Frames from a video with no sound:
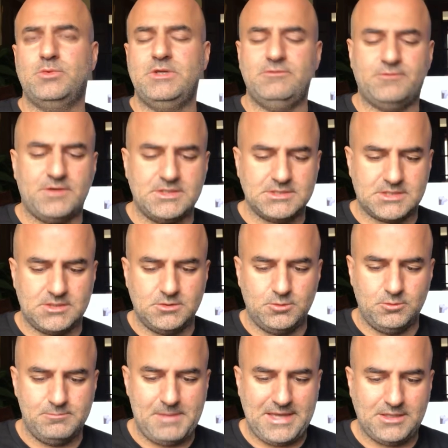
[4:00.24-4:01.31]
refunds and
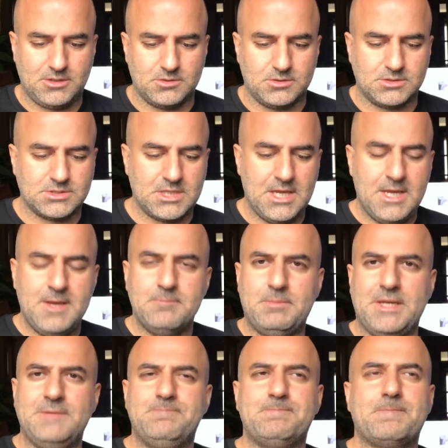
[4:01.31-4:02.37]
do make goods.
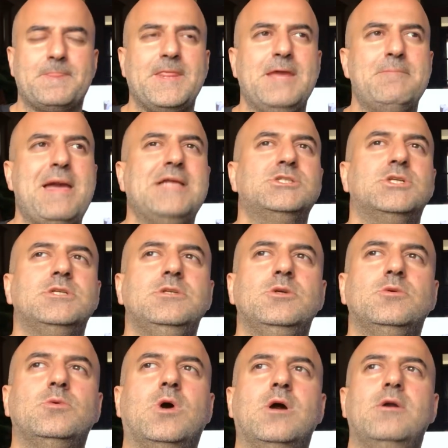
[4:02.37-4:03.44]
But imagine
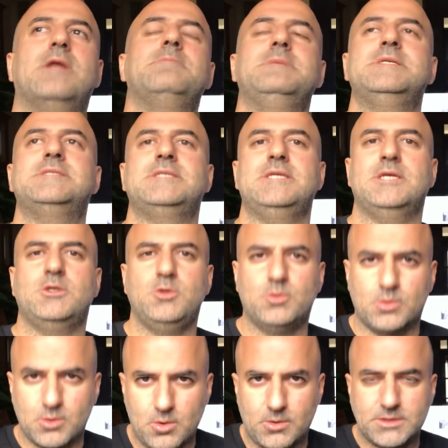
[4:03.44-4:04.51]
you are NBC and you
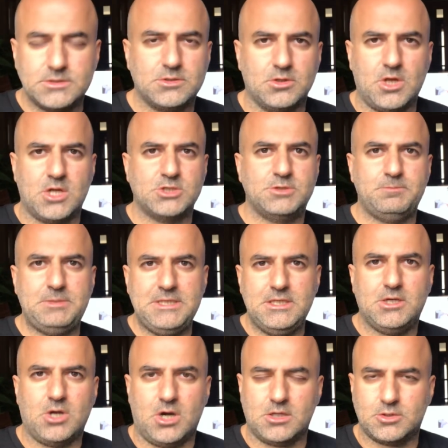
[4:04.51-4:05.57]
were going to launch
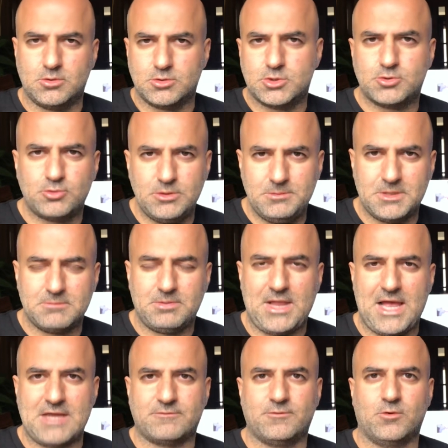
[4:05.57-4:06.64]
Peacock, your streaming
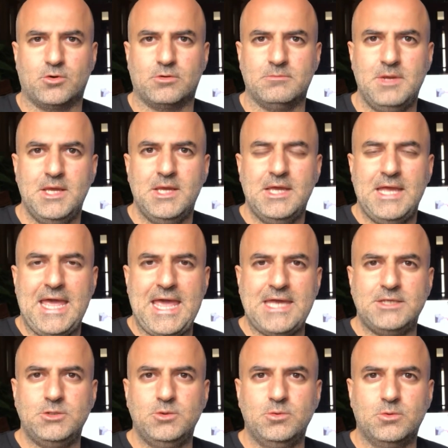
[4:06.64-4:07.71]
platform,
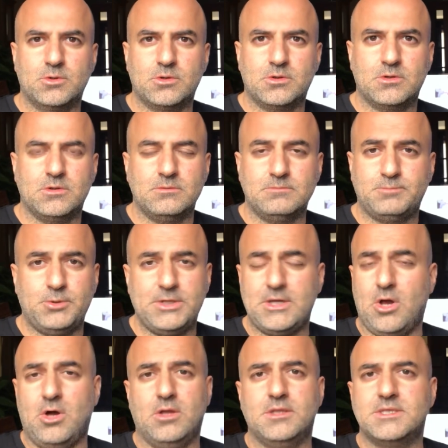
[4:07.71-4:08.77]
and you were
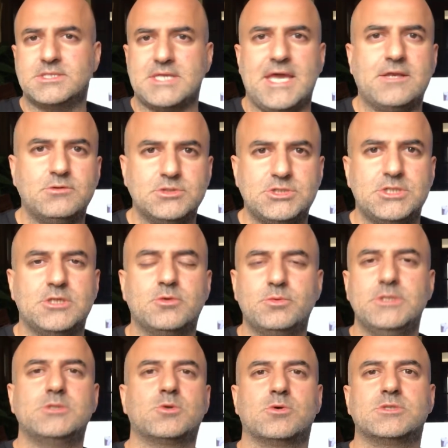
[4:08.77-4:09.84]
putting all this energy and
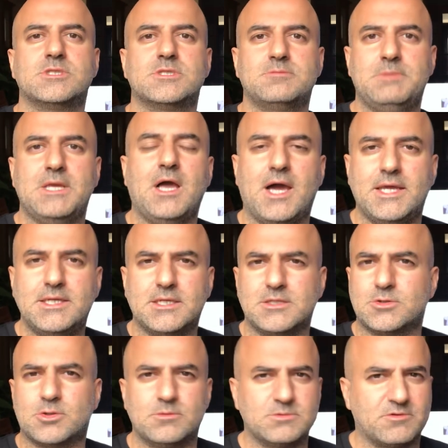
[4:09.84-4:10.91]
resources behind it in
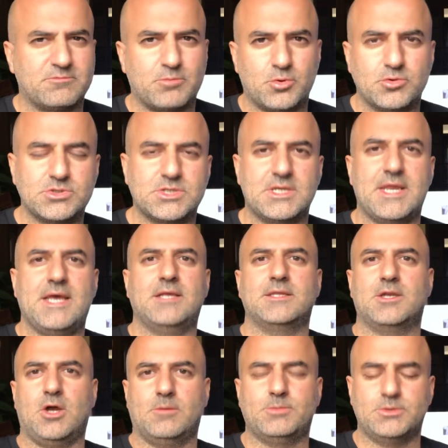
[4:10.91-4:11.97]
terms of personnel
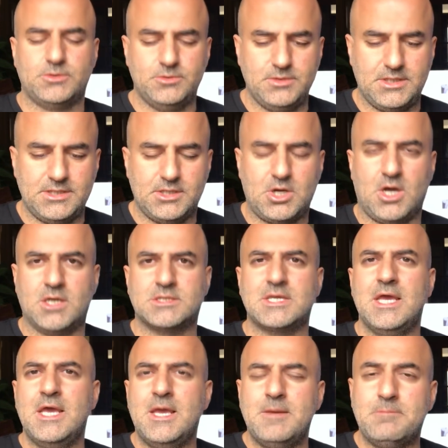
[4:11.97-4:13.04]
and opportunity costs,
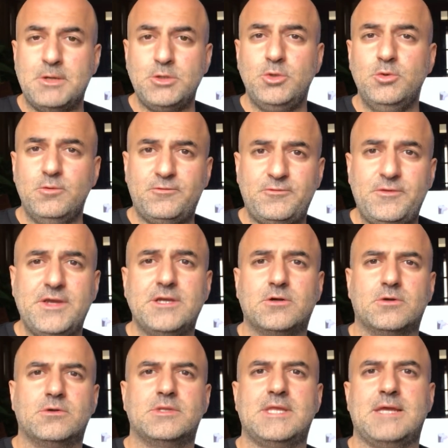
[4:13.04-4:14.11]
but you
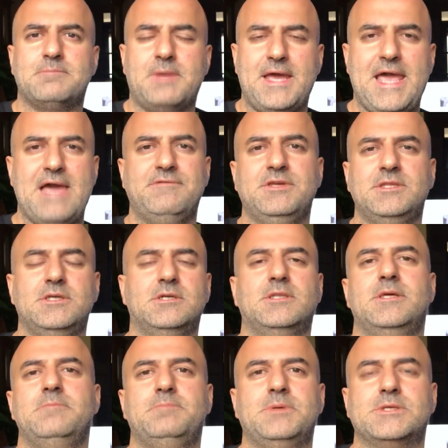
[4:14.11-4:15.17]
figured that by having the
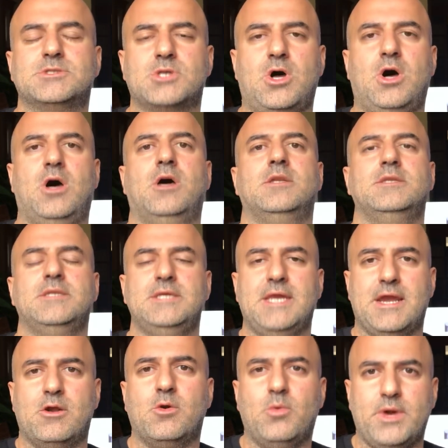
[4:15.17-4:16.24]
Olympics on the
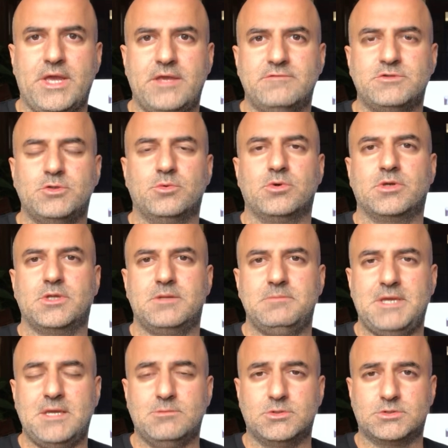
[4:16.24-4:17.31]
airwaves, you were going to
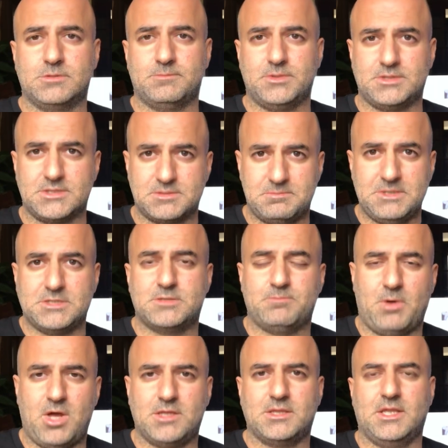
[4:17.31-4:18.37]
be able to put this big
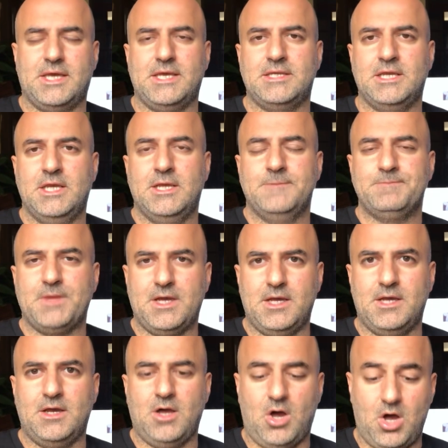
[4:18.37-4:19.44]
spotlight
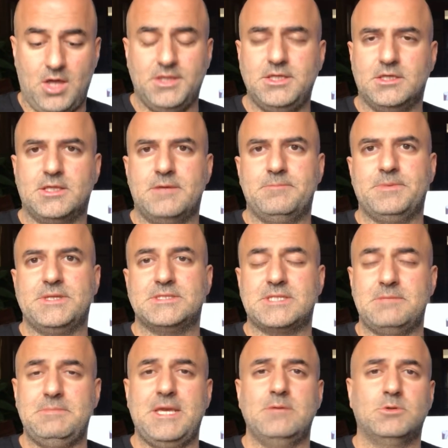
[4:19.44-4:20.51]
uh, on the Olympics
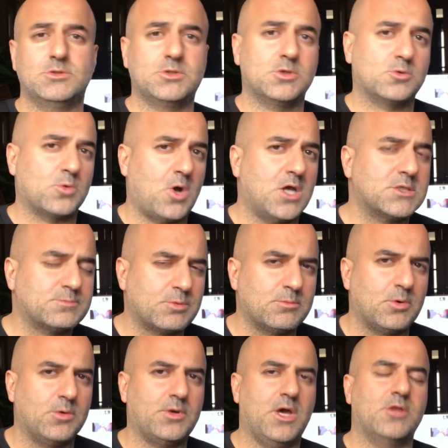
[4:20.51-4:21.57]
and be able to cross
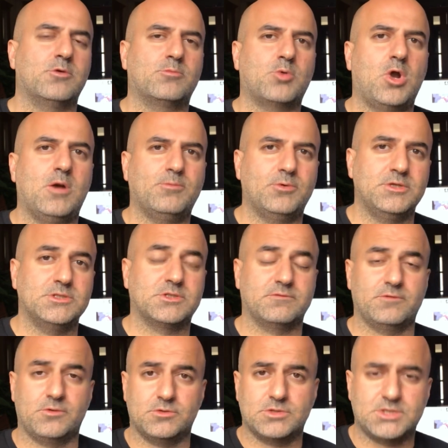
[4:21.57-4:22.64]
promote other properties of
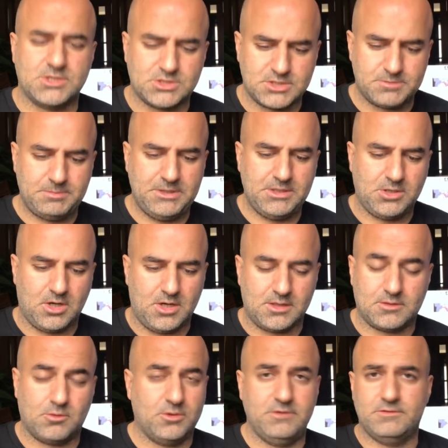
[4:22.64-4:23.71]
yours, such as
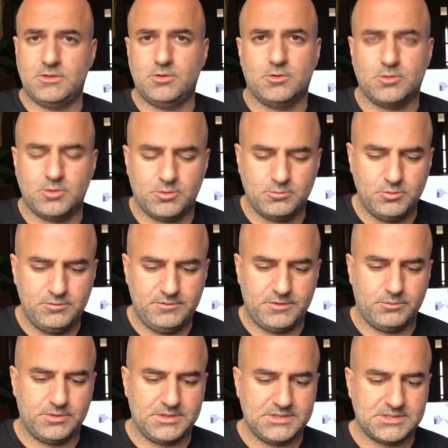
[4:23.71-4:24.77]
Peacock or even your, your movie
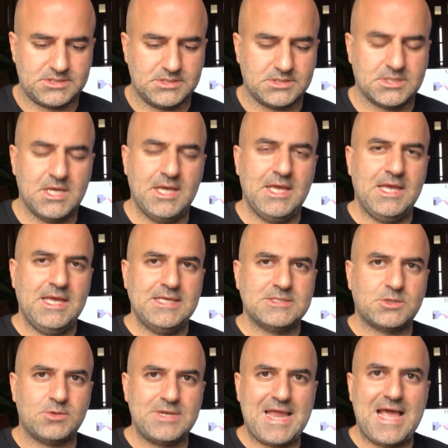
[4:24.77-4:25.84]
releases.
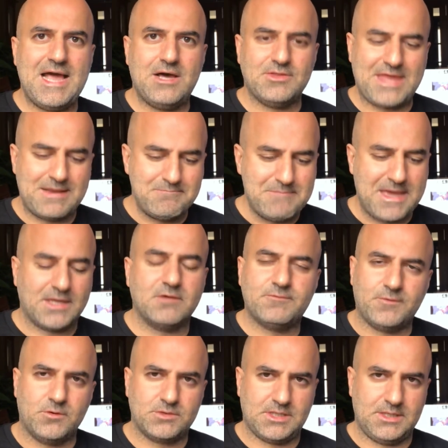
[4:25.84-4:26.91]
So now that
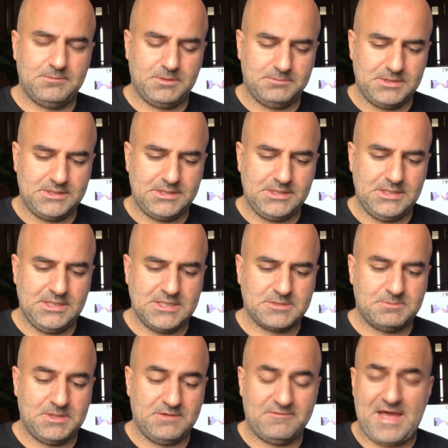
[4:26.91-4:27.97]
megaphone capability has
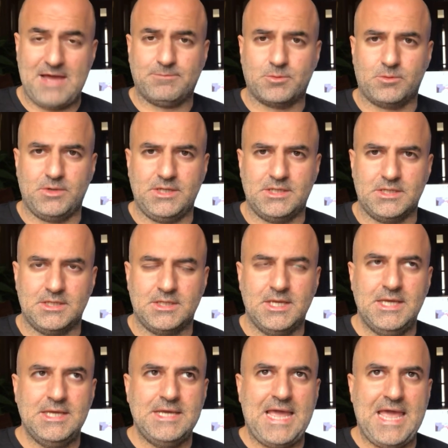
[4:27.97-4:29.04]
been evaporated,
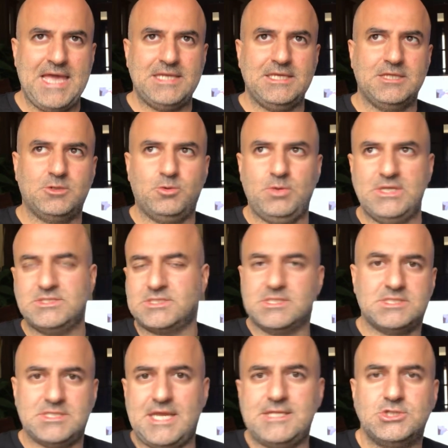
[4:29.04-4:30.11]
and it creates
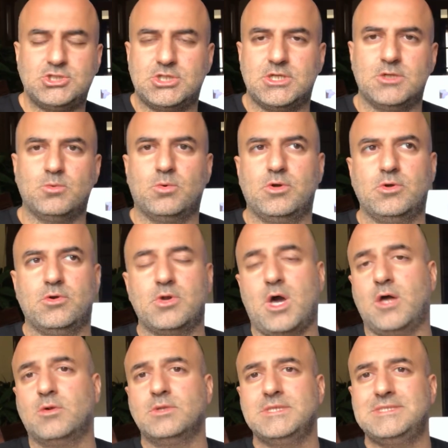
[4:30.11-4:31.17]
this tension where you're
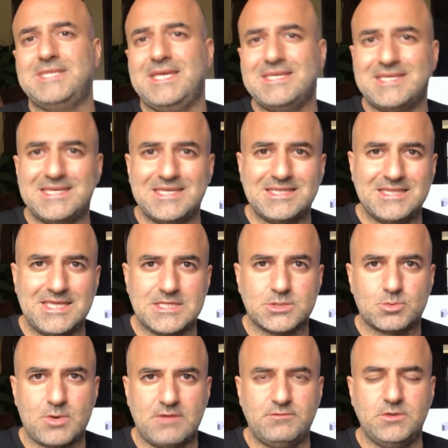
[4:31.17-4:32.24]
not only taking in
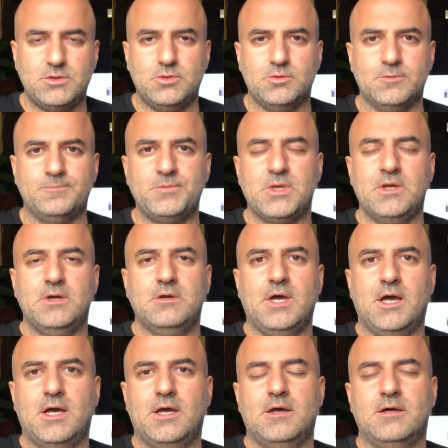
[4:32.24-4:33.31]
less revenue,
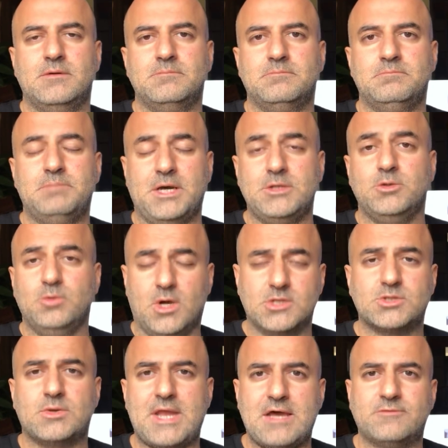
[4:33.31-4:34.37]
uh, but you
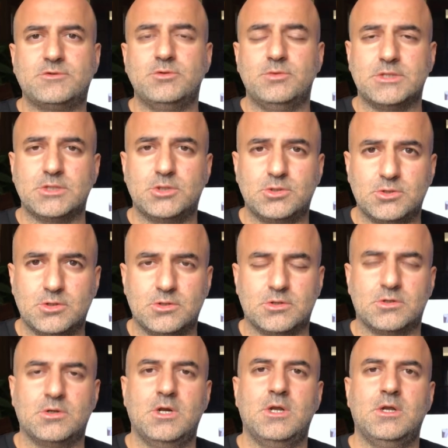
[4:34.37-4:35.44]
also now have to
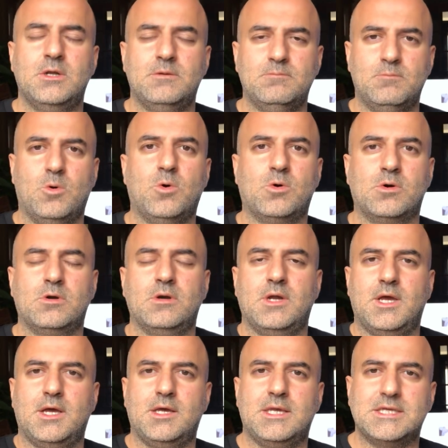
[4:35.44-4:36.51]
incur more
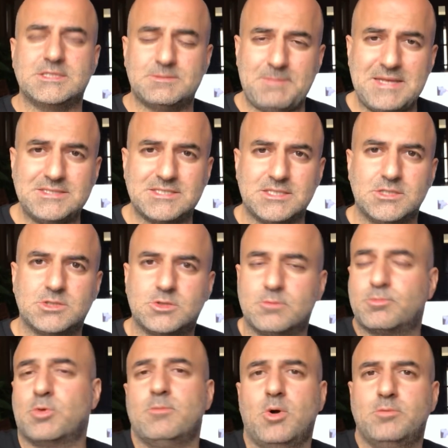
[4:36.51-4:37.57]
uh, expenses to
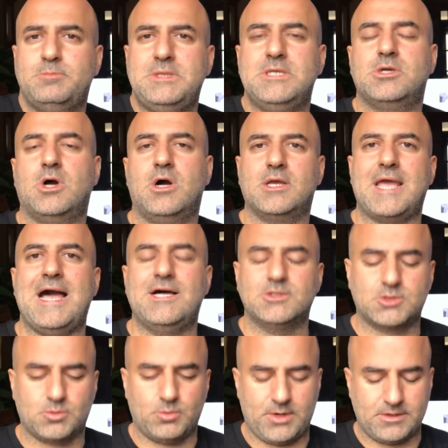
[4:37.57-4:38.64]
promote Peacock
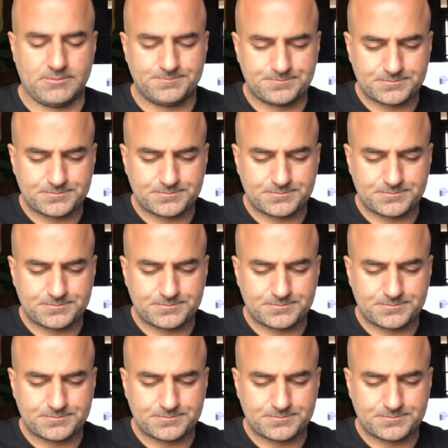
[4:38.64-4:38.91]
elsewhere.